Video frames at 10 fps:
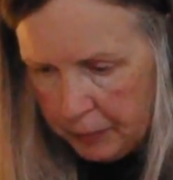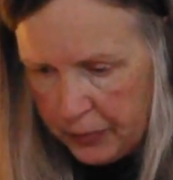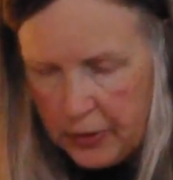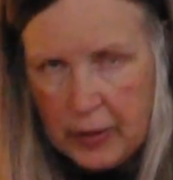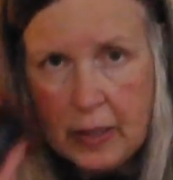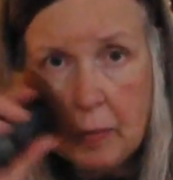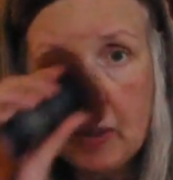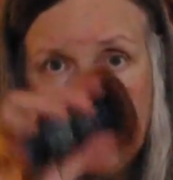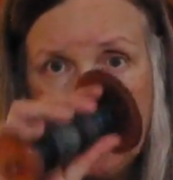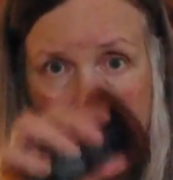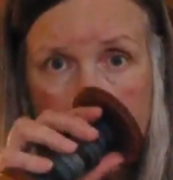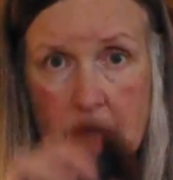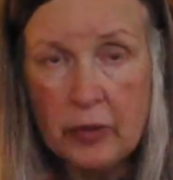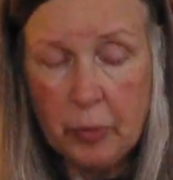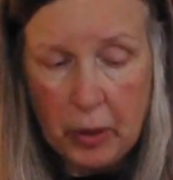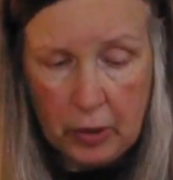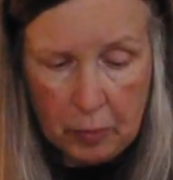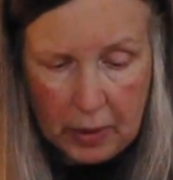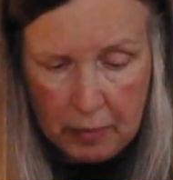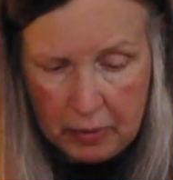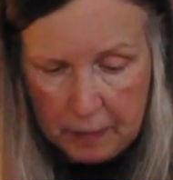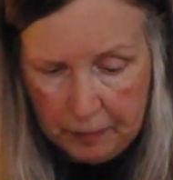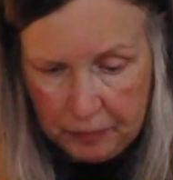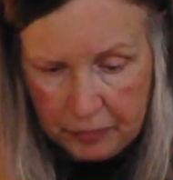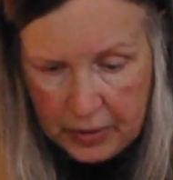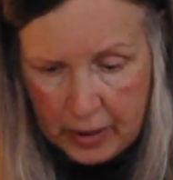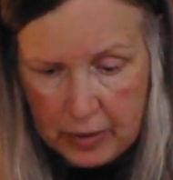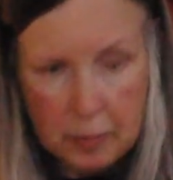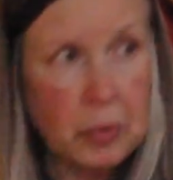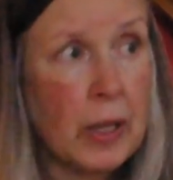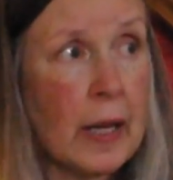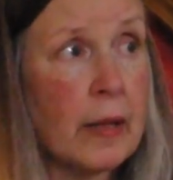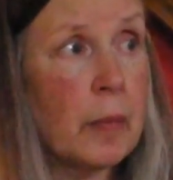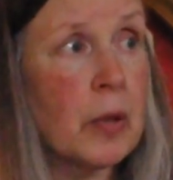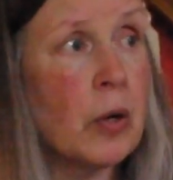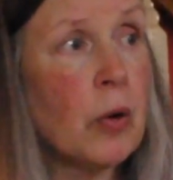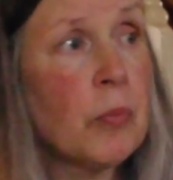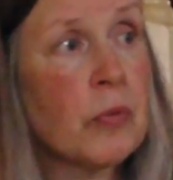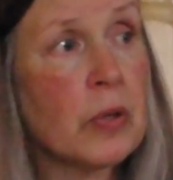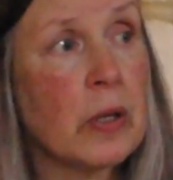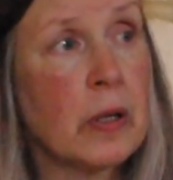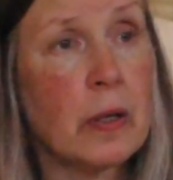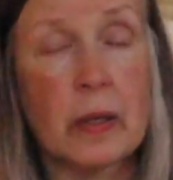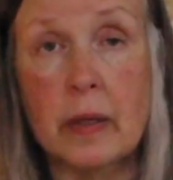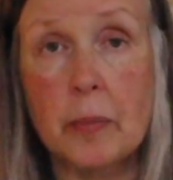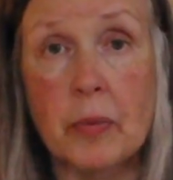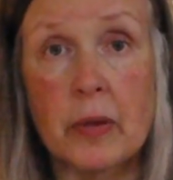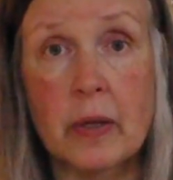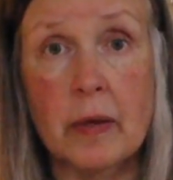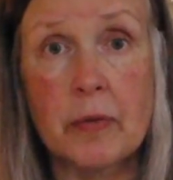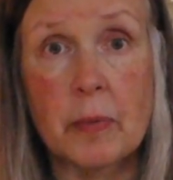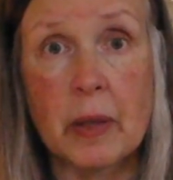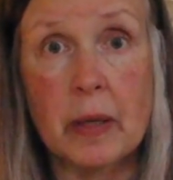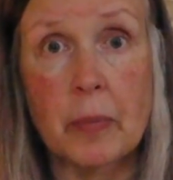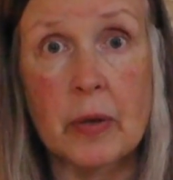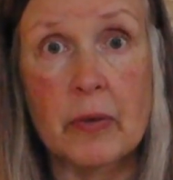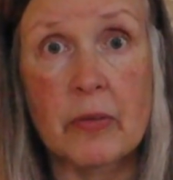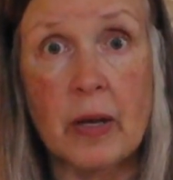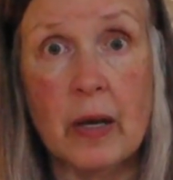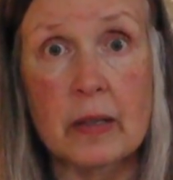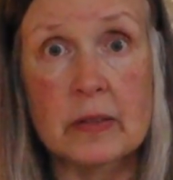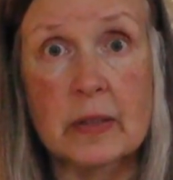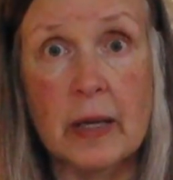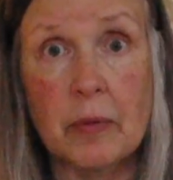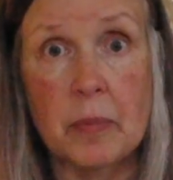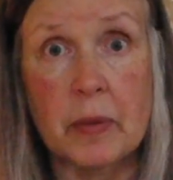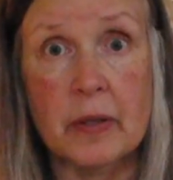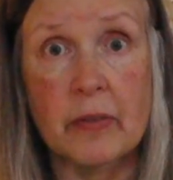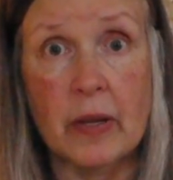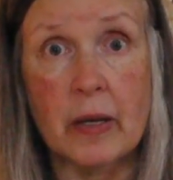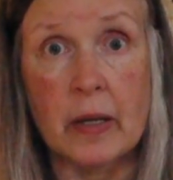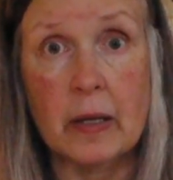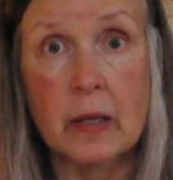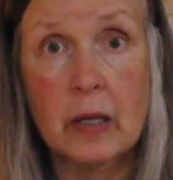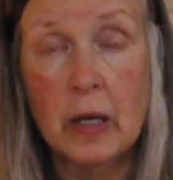So I think I'm going to put it on the smaller bobbin and then ply them and hopefully end up with enough to make a pair of socks. That would be exciting.